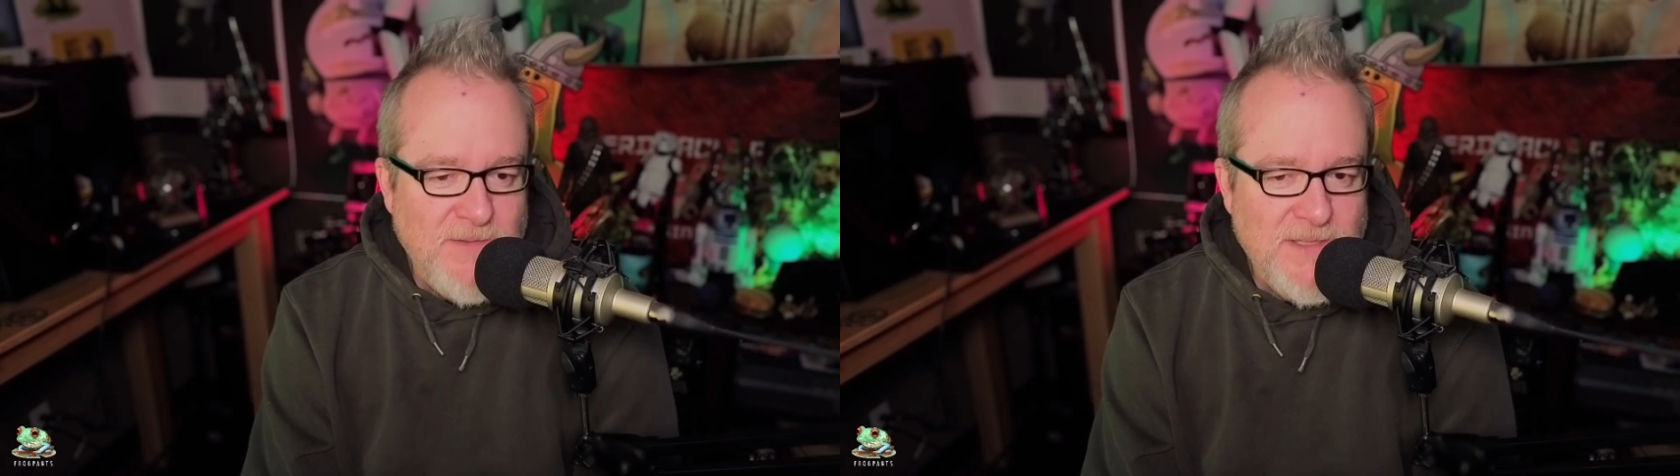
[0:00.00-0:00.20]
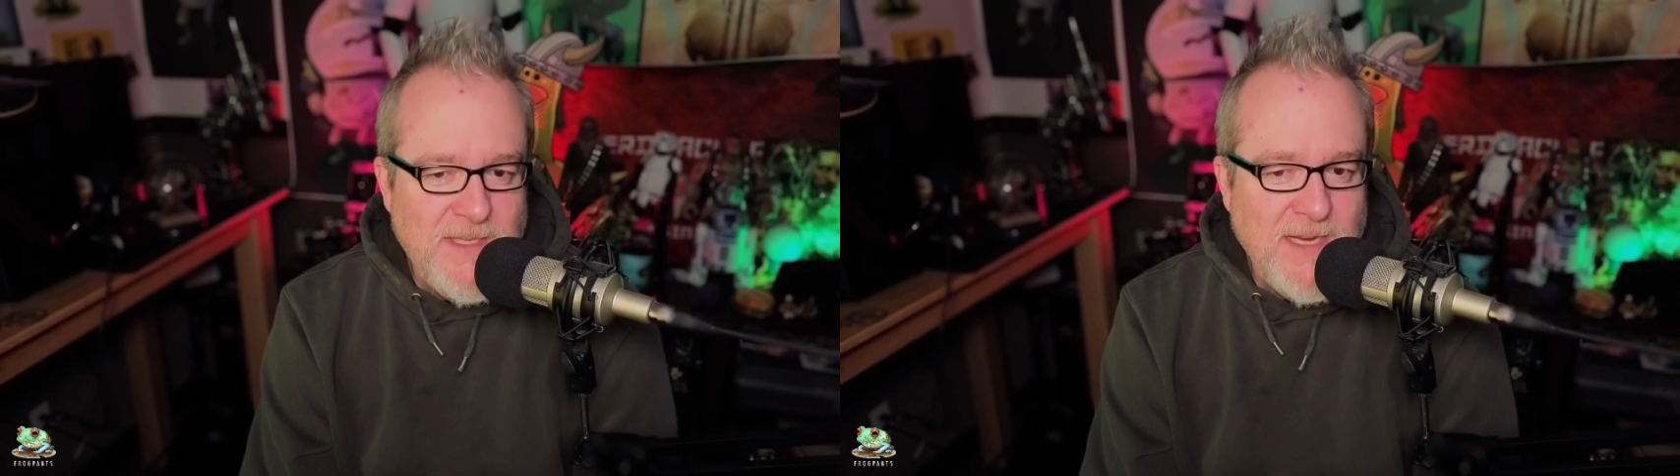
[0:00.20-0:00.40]

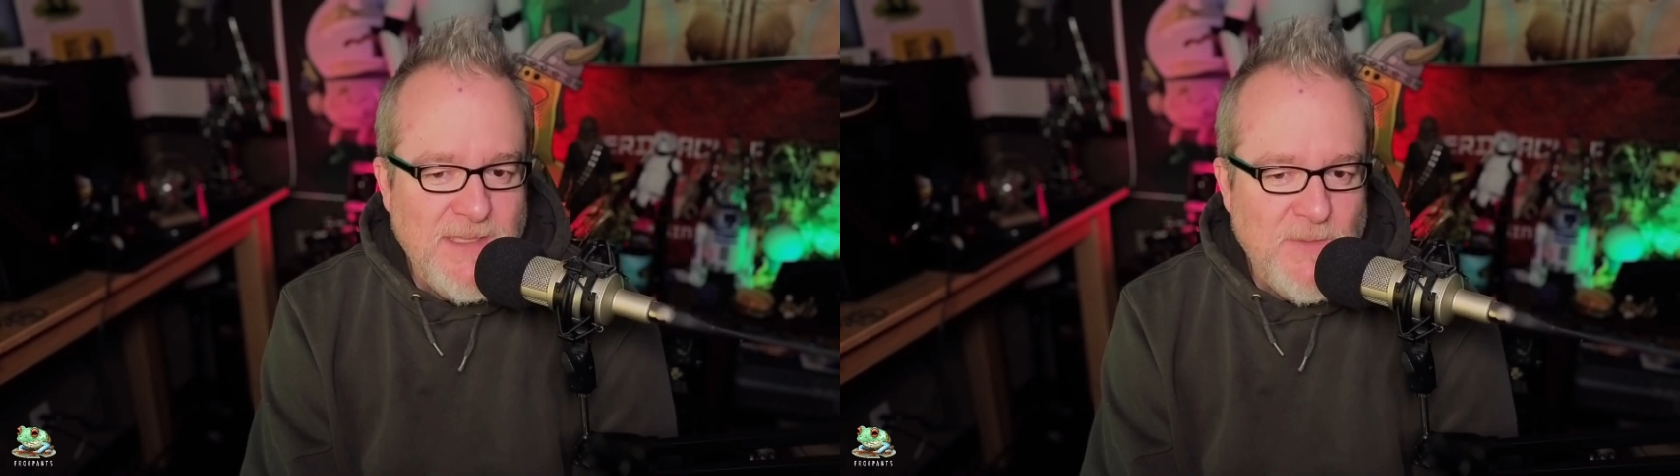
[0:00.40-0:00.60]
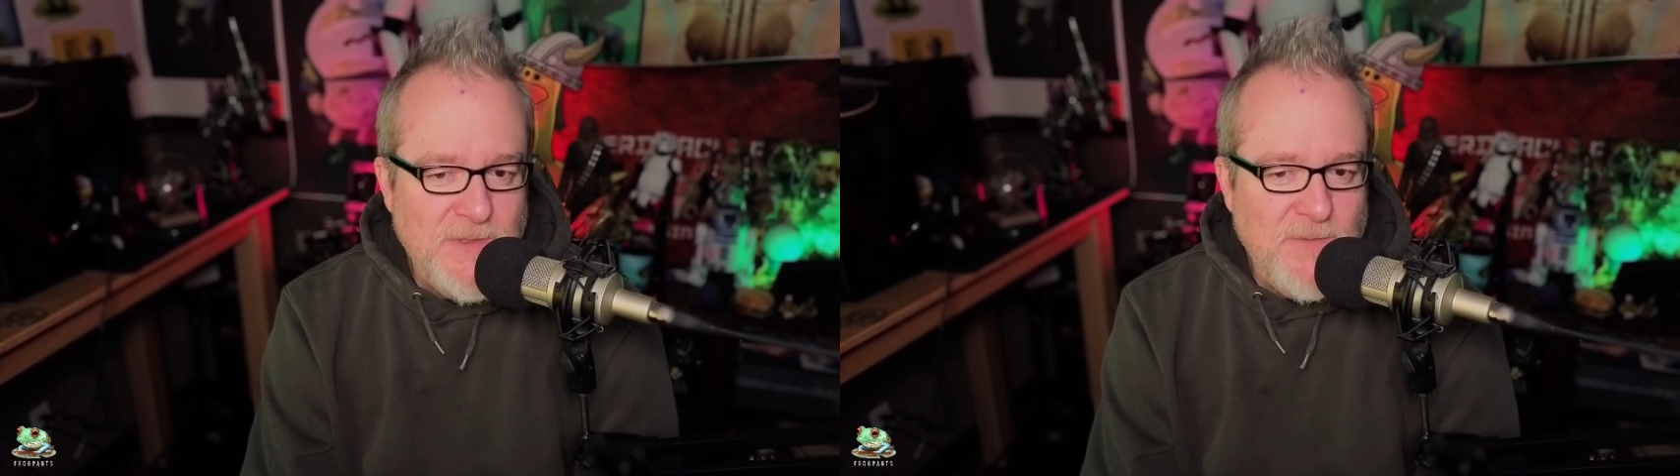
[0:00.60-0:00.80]
this thing as
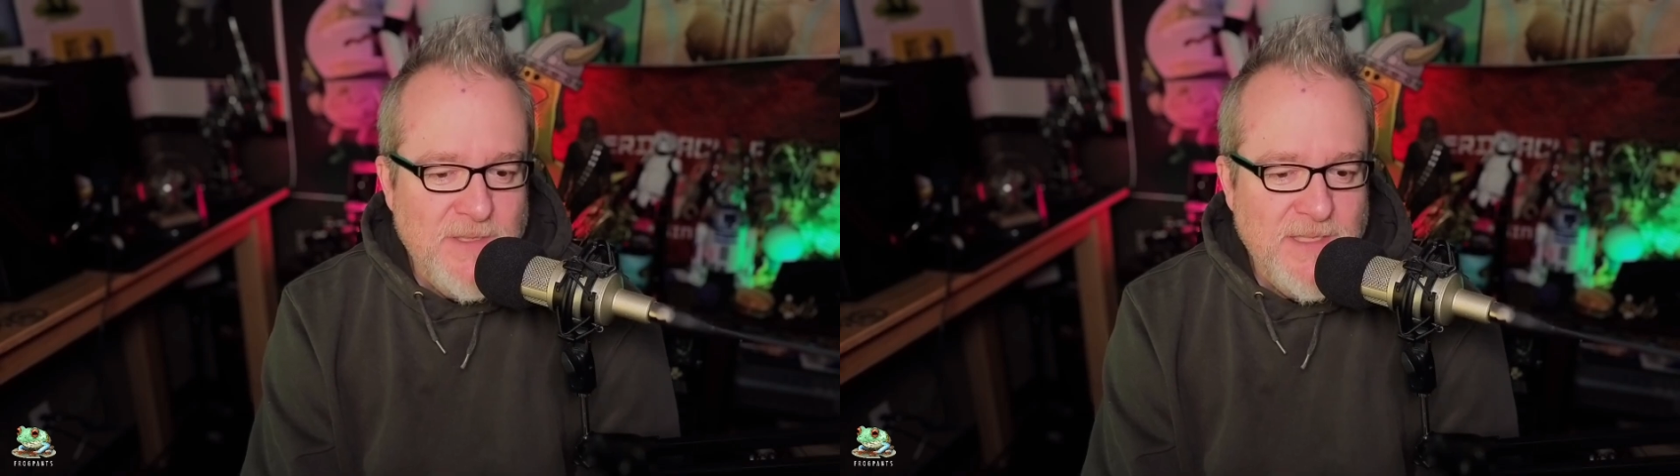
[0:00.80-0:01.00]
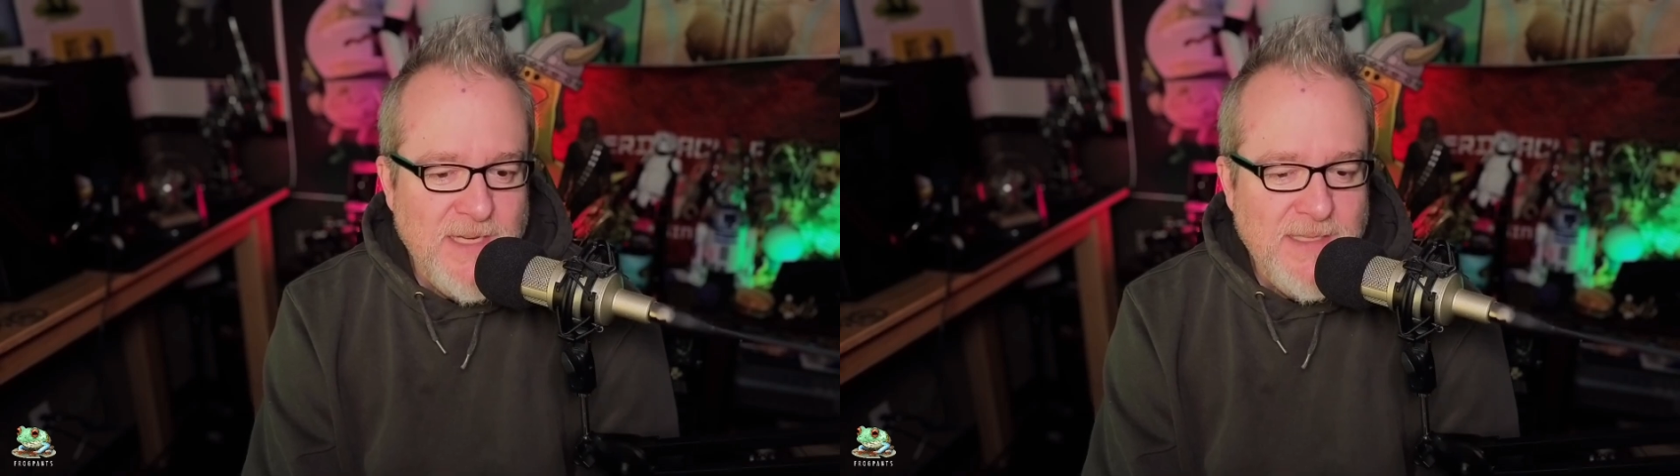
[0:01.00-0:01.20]
it was
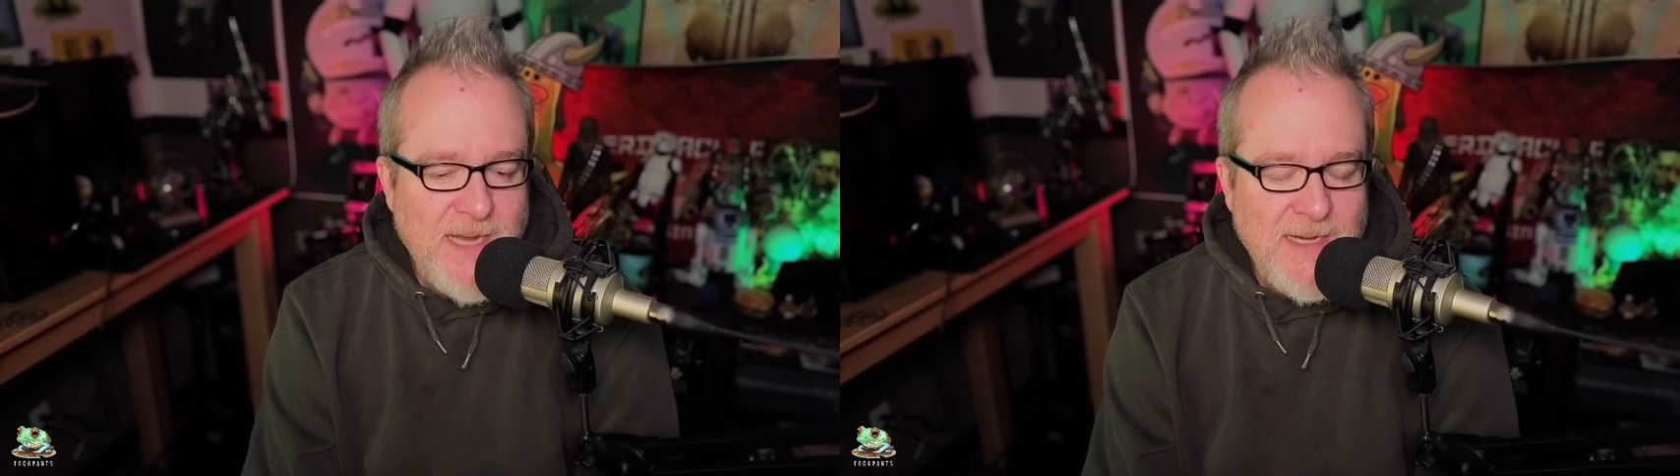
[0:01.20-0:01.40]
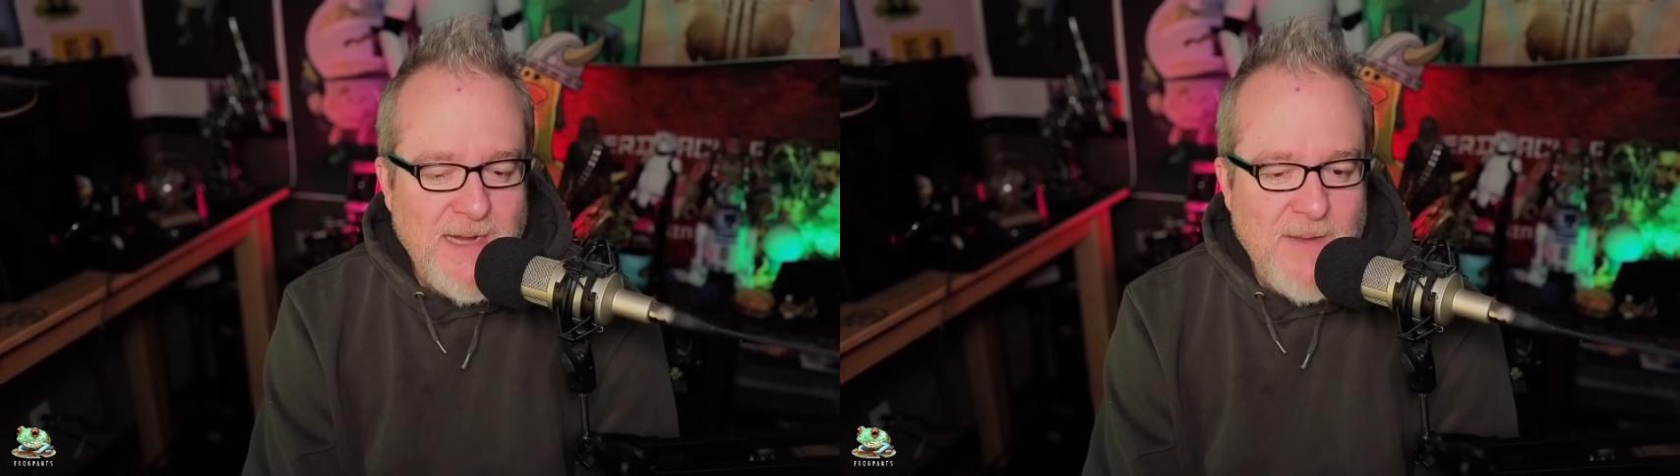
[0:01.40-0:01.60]
originally intended.